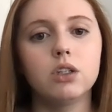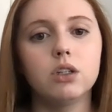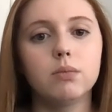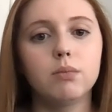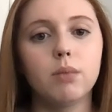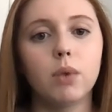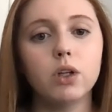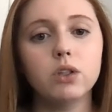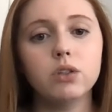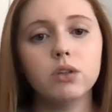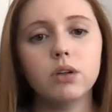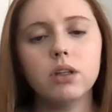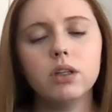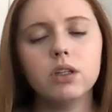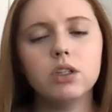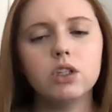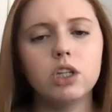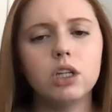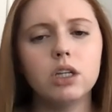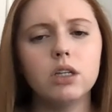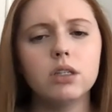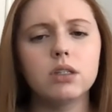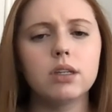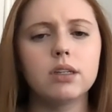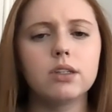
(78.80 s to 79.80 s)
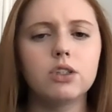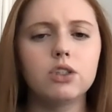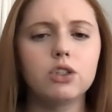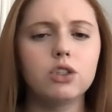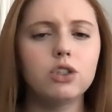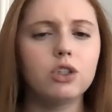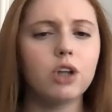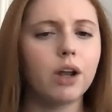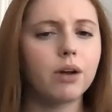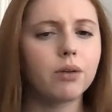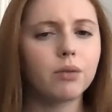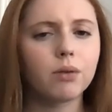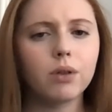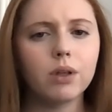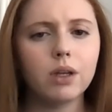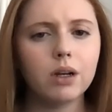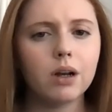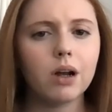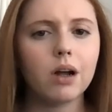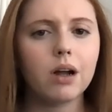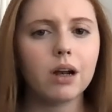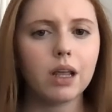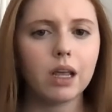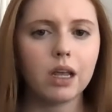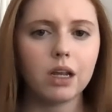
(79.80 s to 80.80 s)
Mozzarella cheese is generally
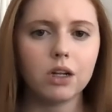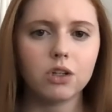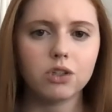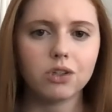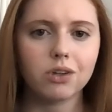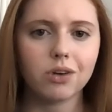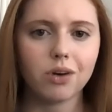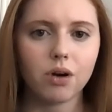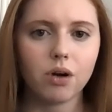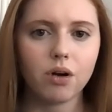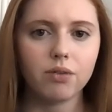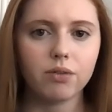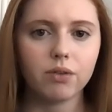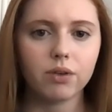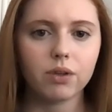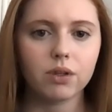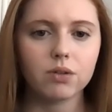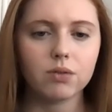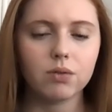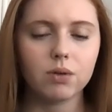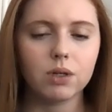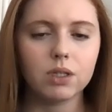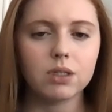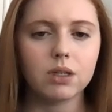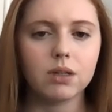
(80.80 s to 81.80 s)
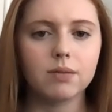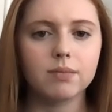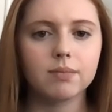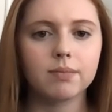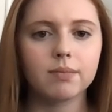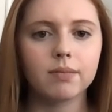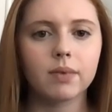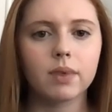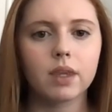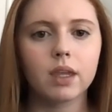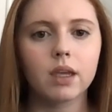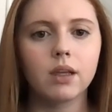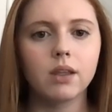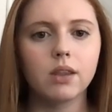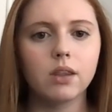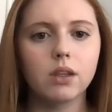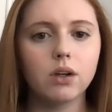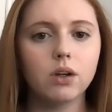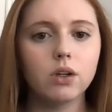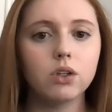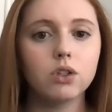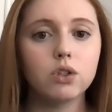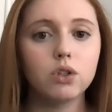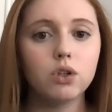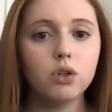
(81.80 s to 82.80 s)
not aged at all for this reason. There
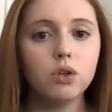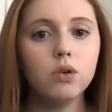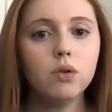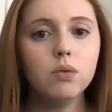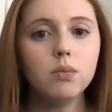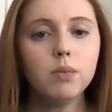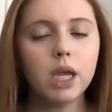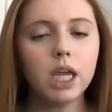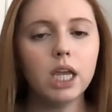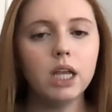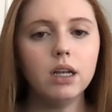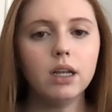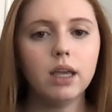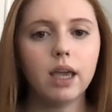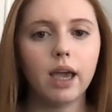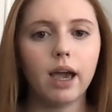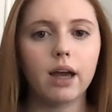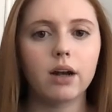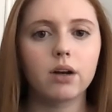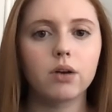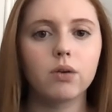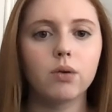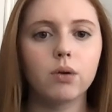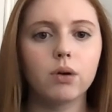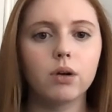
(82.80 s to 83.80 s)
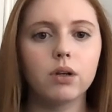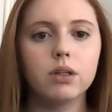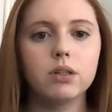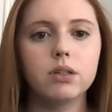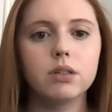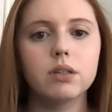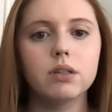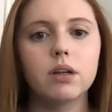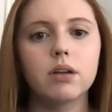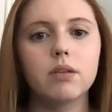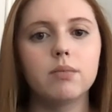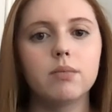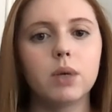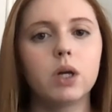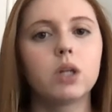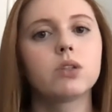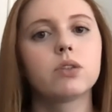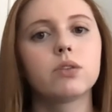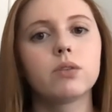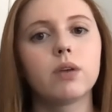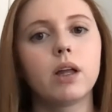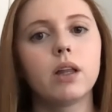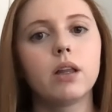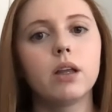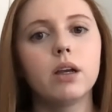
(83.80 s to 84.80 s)
are two main categories of
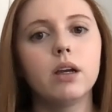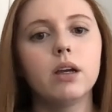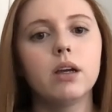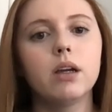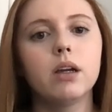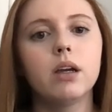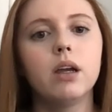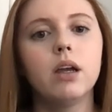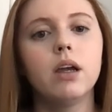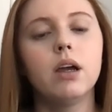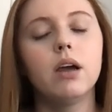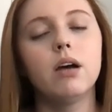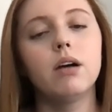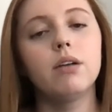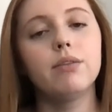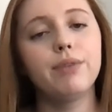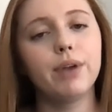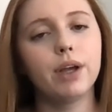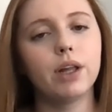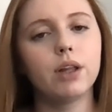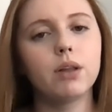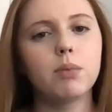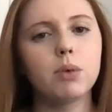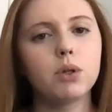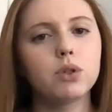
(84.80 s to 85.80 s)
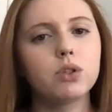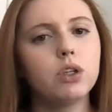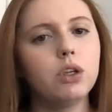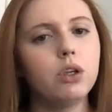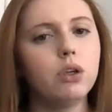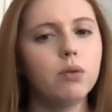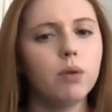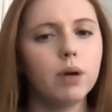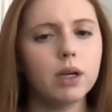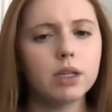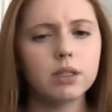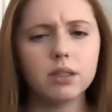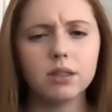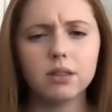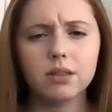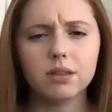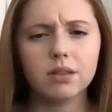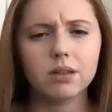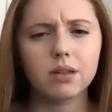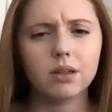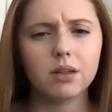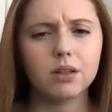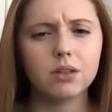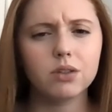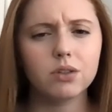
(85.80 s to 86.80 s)
mozzarella available to US
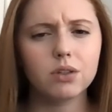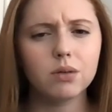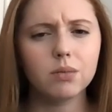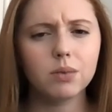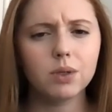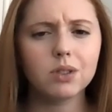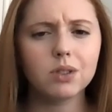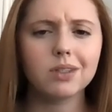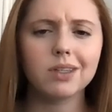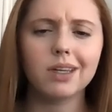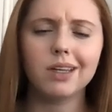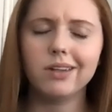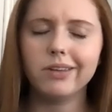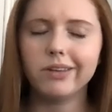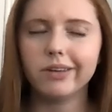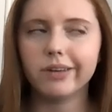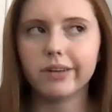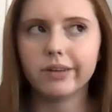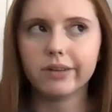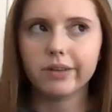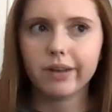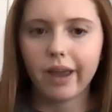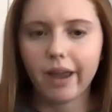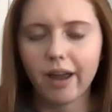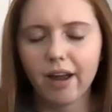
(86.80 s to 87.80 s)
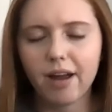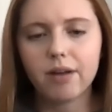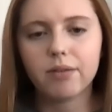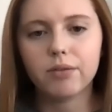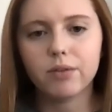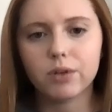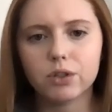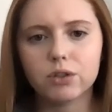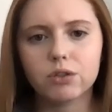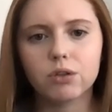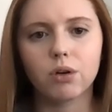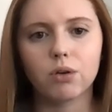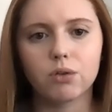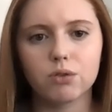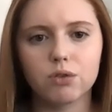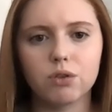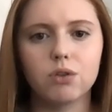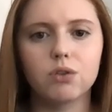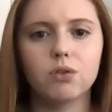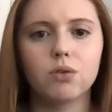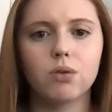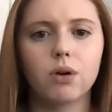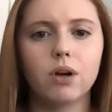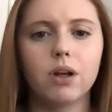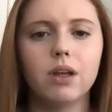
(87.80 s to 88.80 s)
consumers in your average grocery
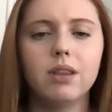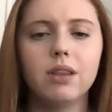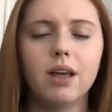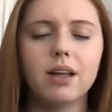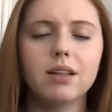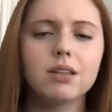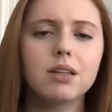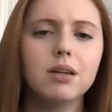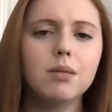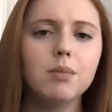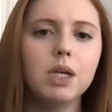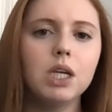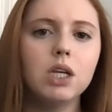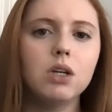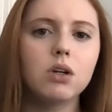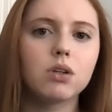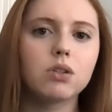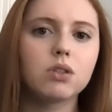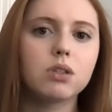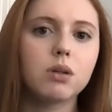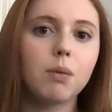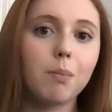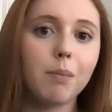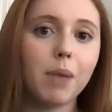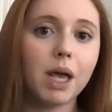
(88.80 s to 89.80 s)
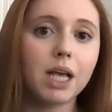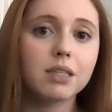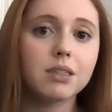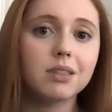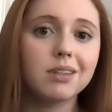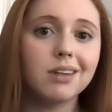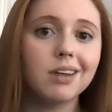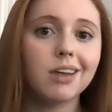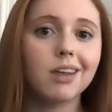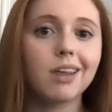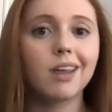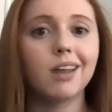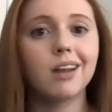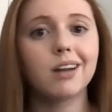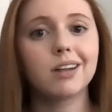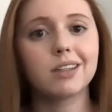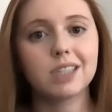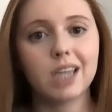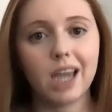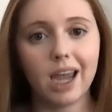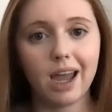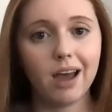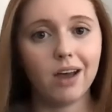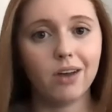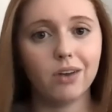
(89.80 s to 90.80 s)
store, and that's going to be your domestic and
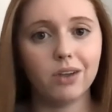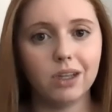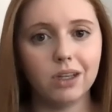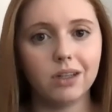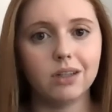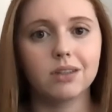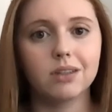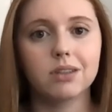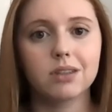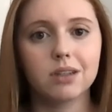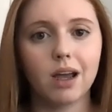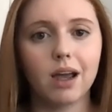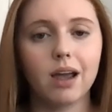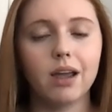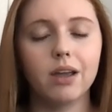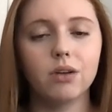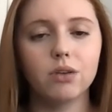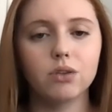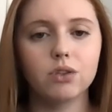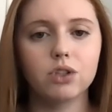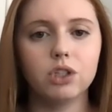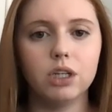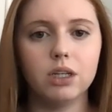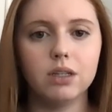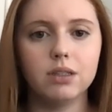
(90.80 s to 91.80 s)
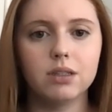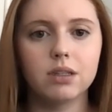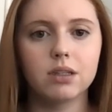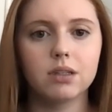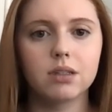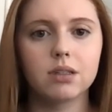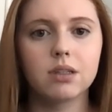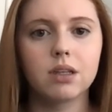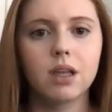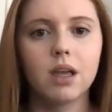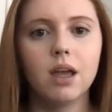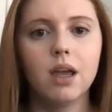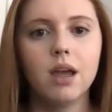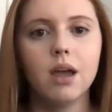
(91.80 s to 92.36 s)
Italian style cheeses.